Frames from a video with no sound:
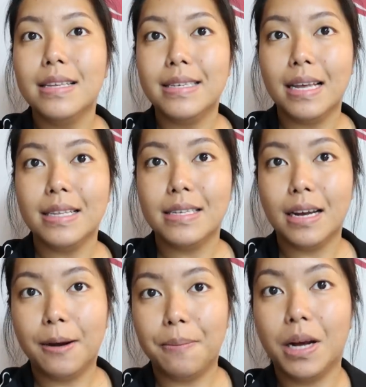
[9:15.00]
Since
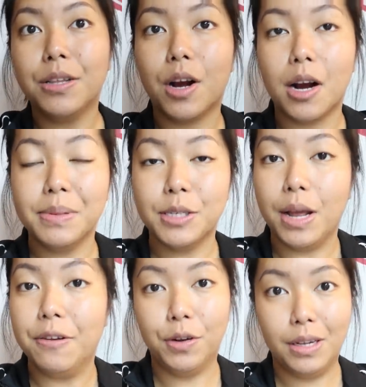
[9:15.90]
underarms ko
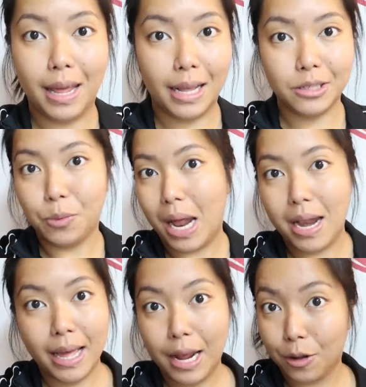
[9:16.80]
and full legs,
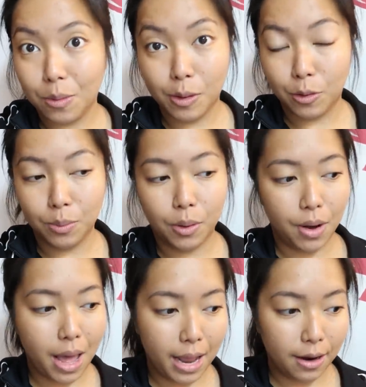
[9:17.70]
wala lang hair
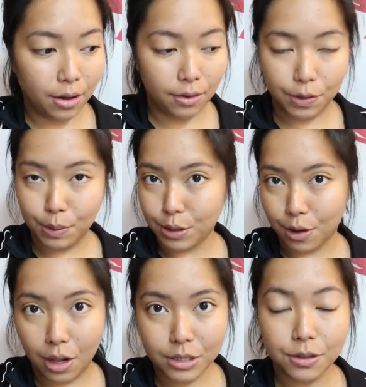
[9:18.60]
tumutubo, and all of those are
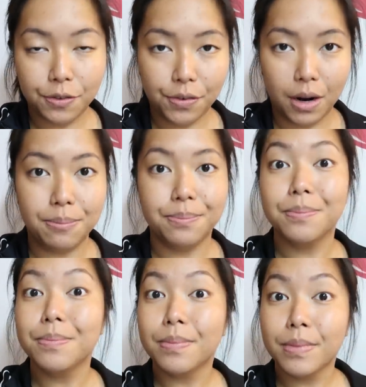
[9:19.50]
also from
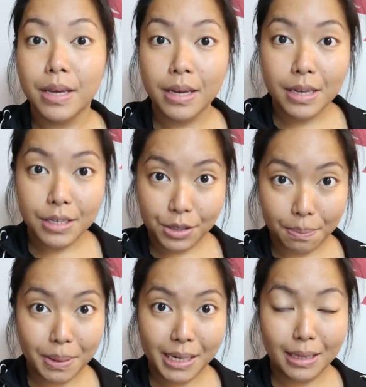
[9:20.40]

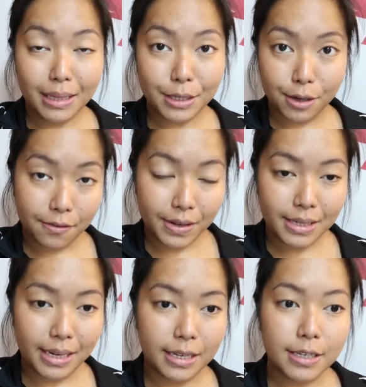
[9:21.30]
Strip Manila
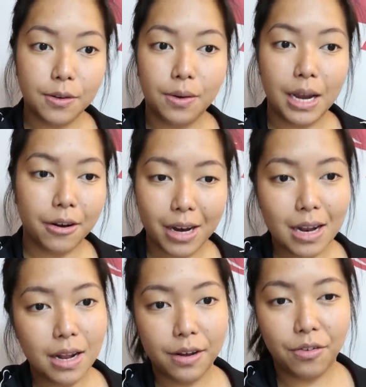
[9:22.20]
services. So I
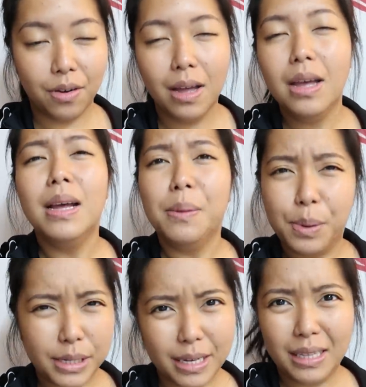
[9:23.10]
really love
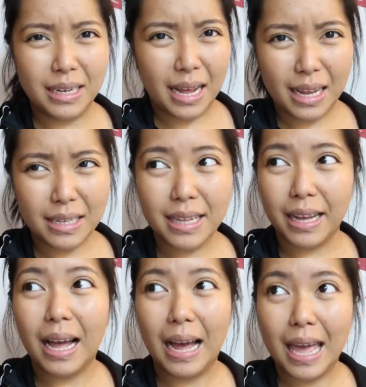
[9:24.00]
Brazilian ice.
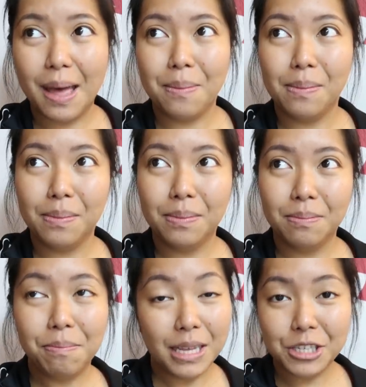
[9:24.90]
Like, I am
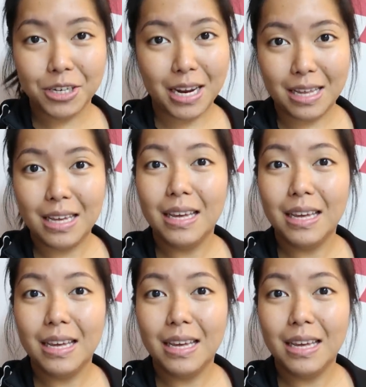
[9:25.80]
beach ready